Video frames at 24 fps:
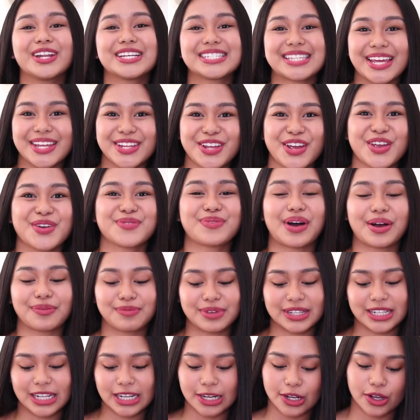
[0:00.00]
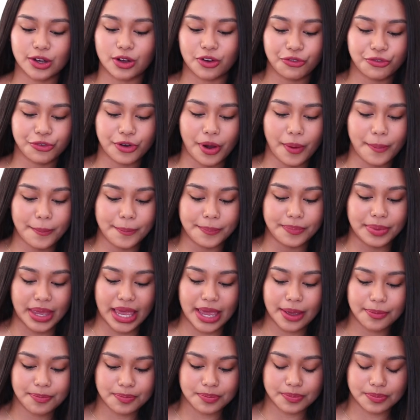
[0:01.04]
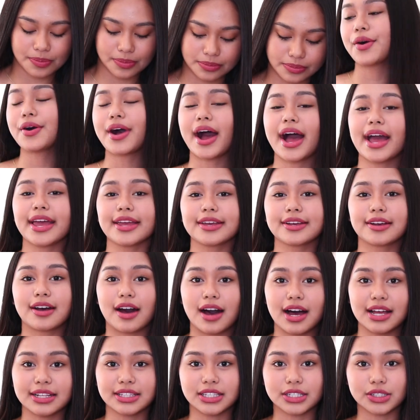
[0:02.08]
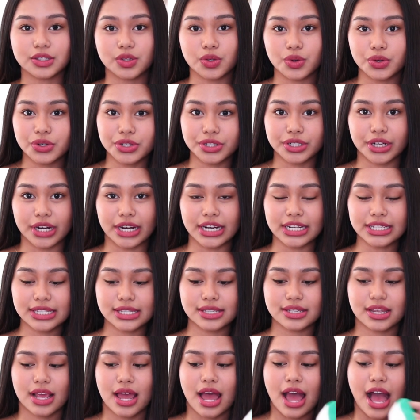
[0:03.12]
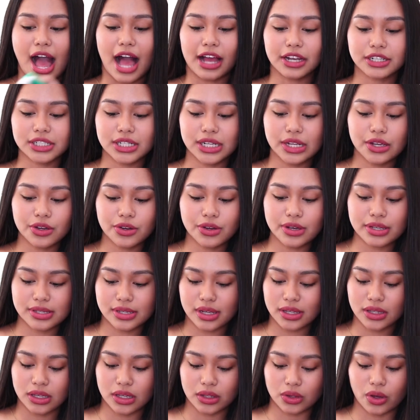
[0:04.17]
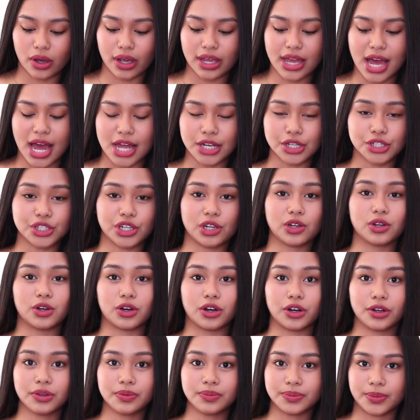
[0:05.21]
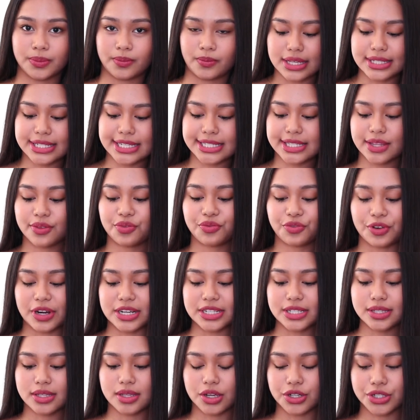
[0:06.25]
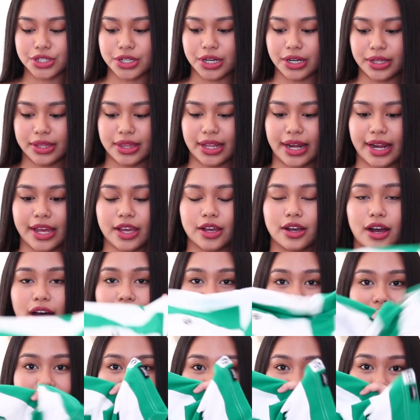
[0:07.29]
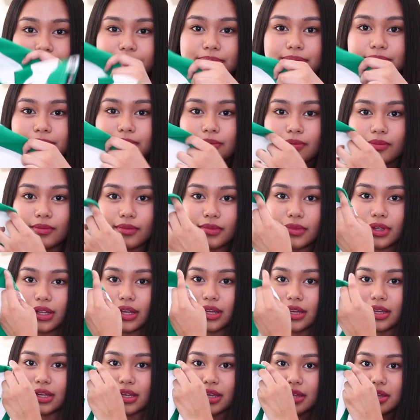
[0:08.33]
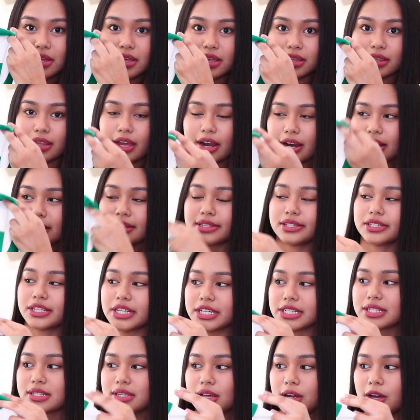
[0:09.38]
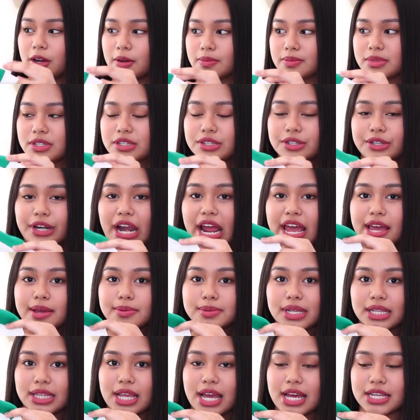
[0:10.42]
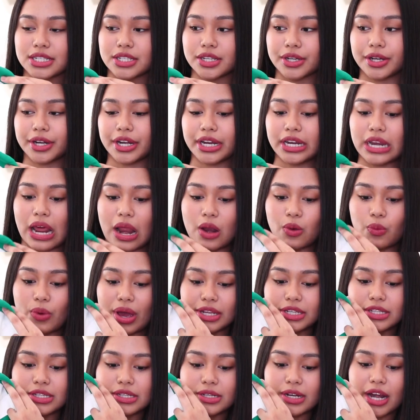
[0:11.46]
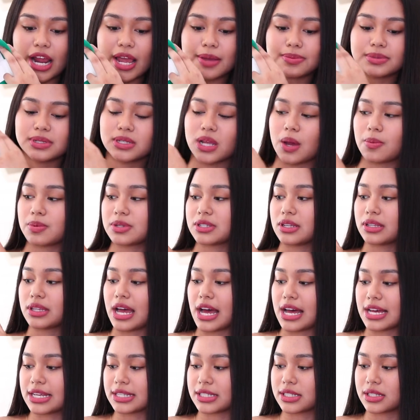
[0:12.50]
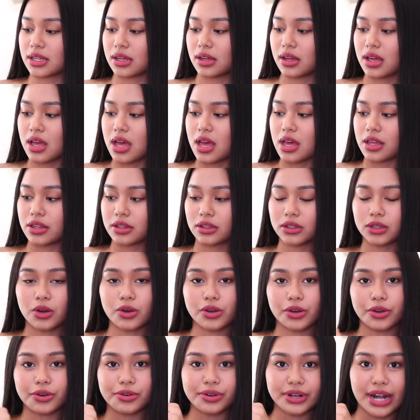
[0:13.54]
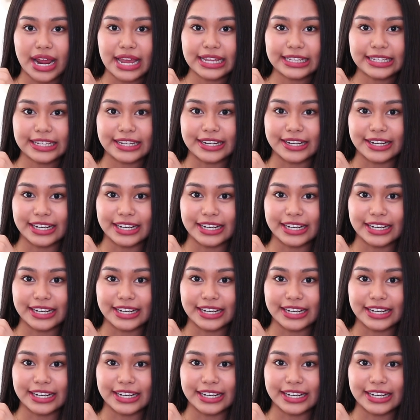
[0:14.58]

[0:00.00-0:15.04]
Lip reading: ko na sa inyo yung mga binili ko from Bape. So I got 2 shirts. Actually, yung isa dito kay Angelo. So this is the first shirt that I got. There, it's just stripes. It has a green and white stripes. Tapos it has the logo right